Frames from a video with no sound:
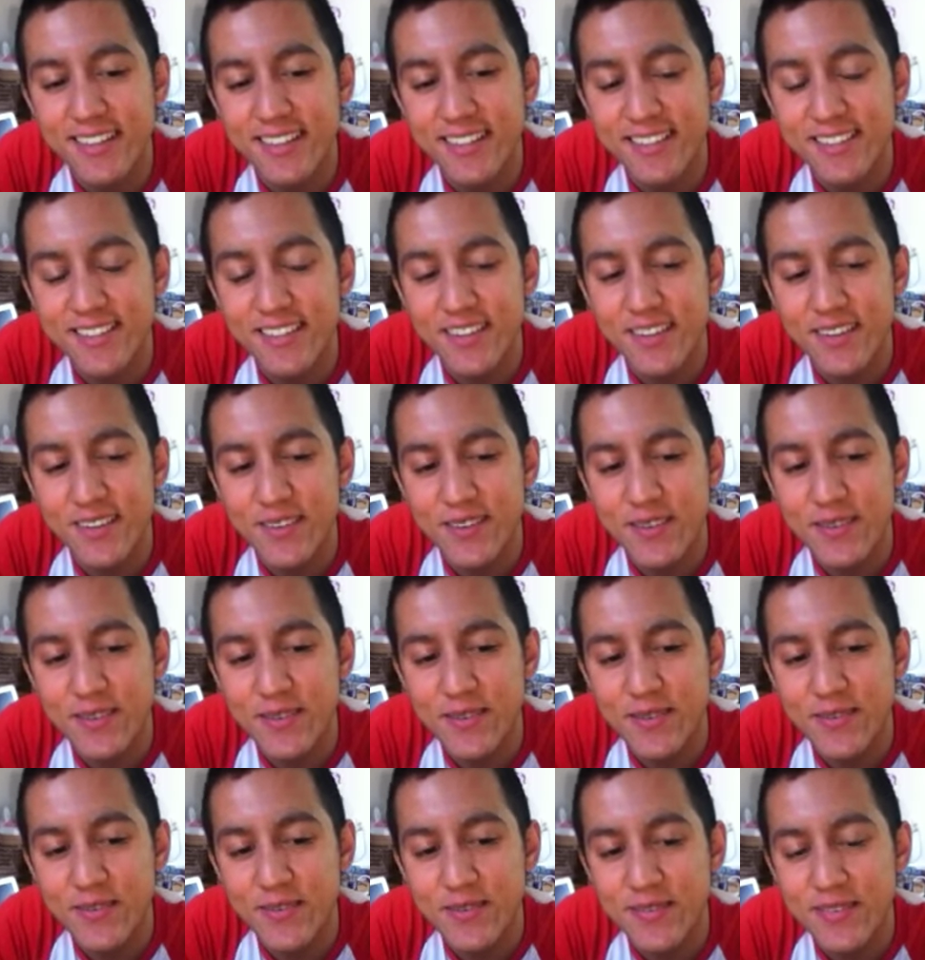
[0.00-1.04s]
So
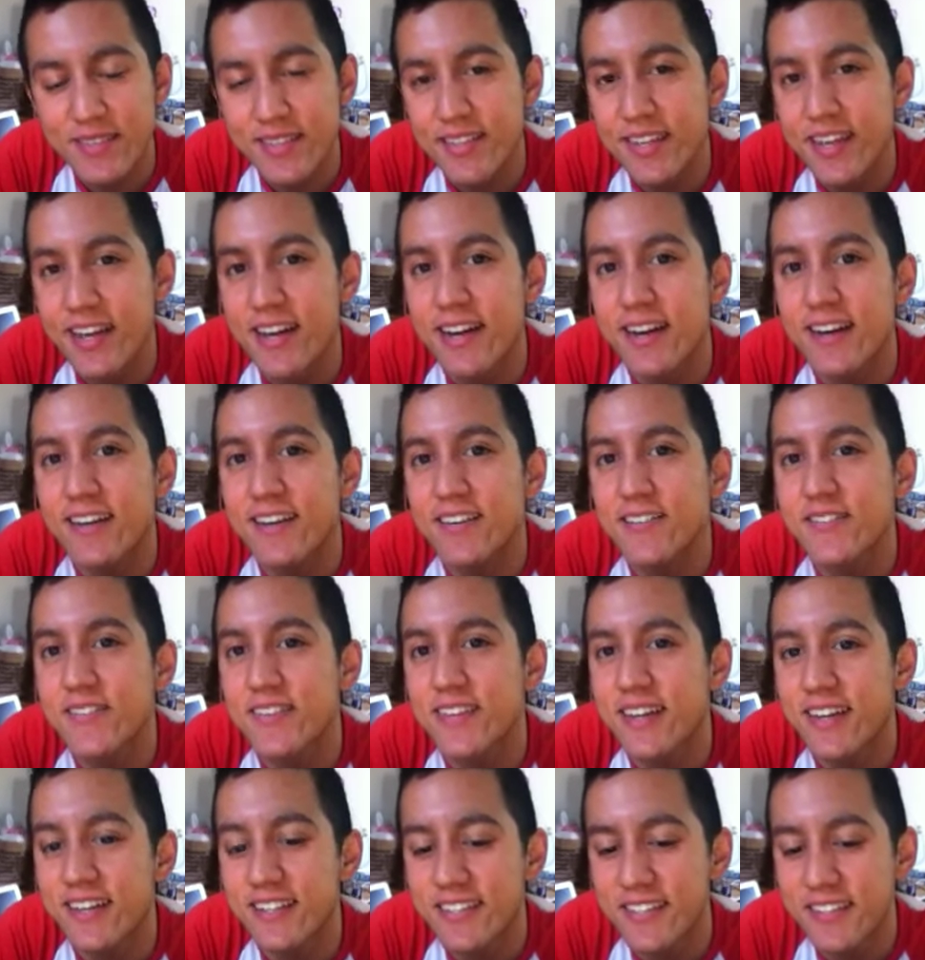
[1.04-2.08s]
yeah, if
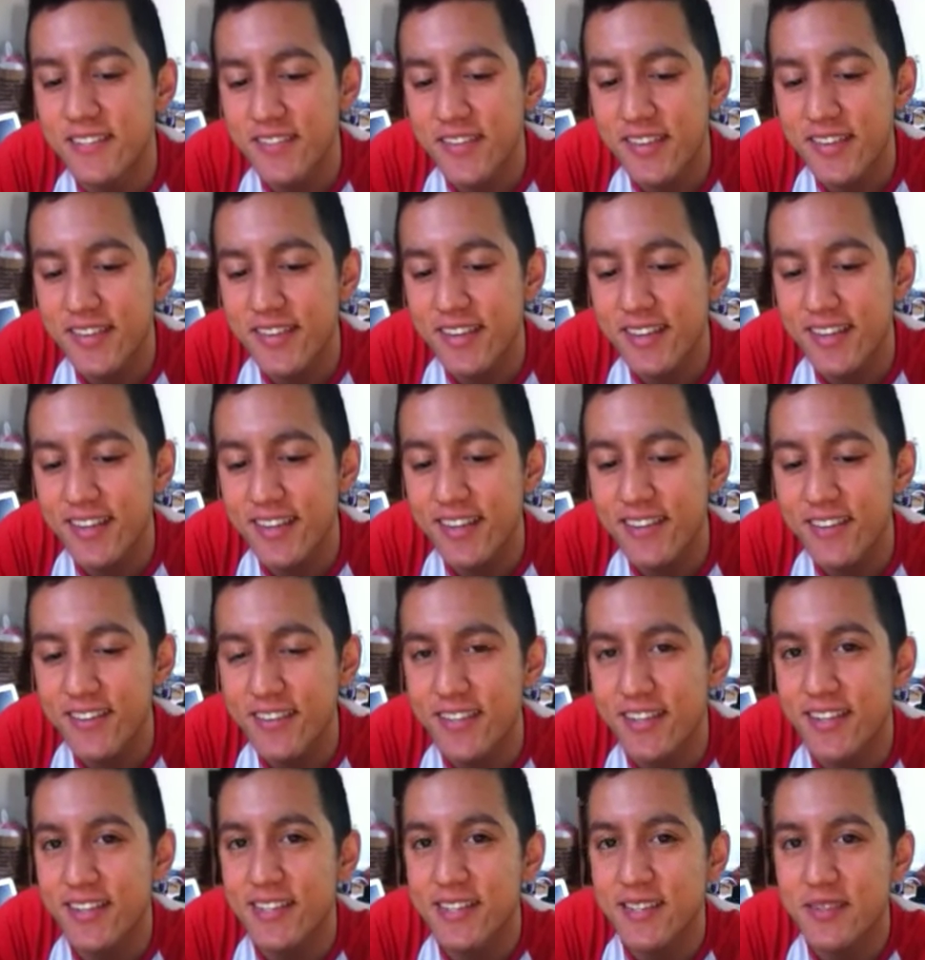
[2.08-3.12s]
you guys have any
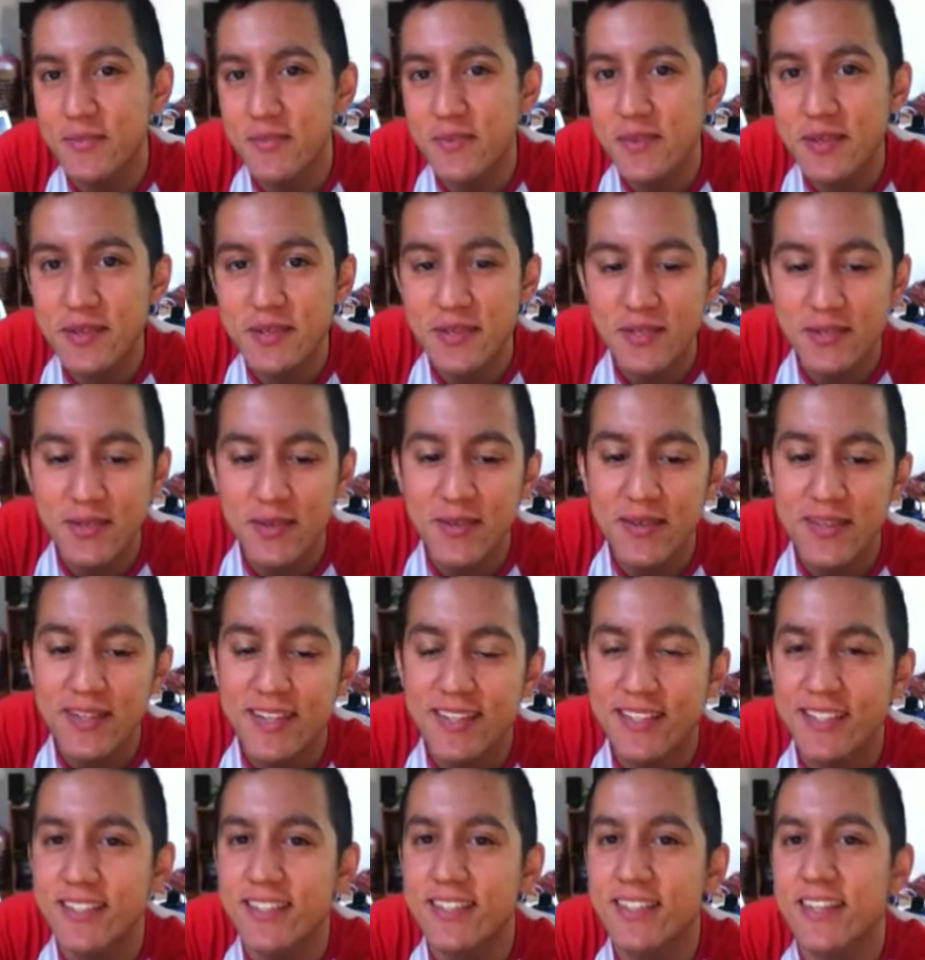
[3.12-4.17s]
other similar
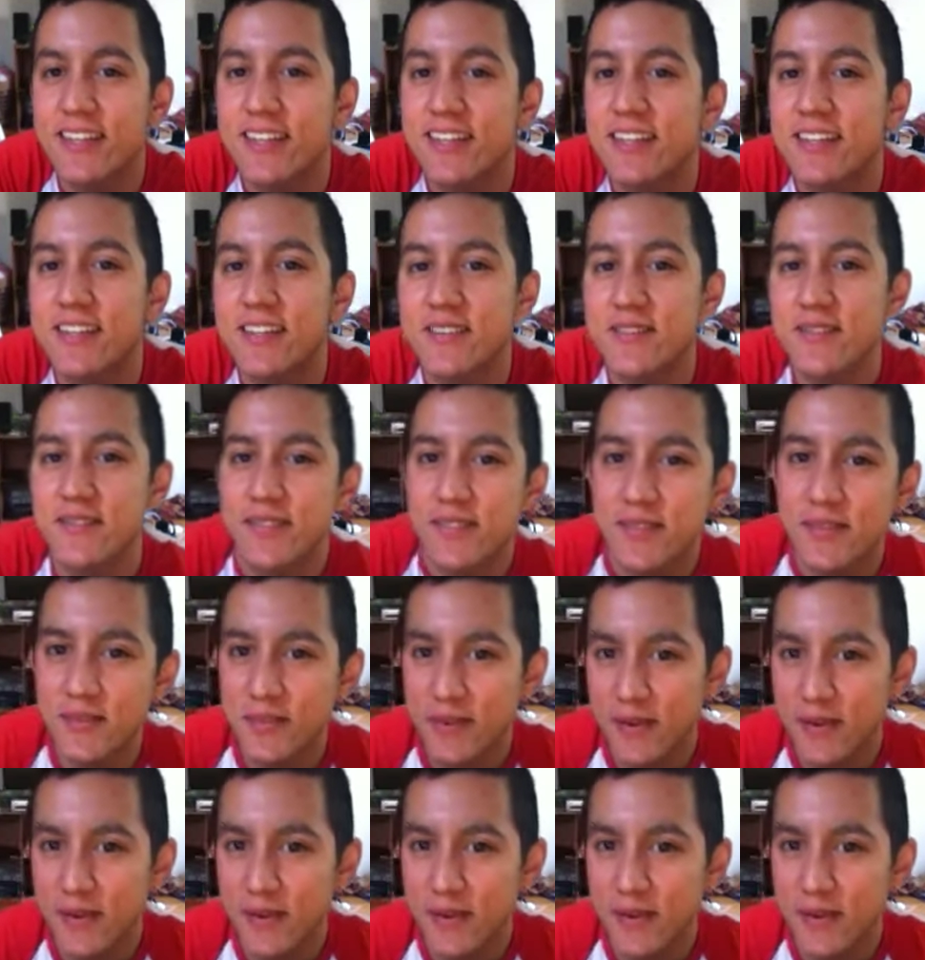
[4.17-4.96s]
stories, feel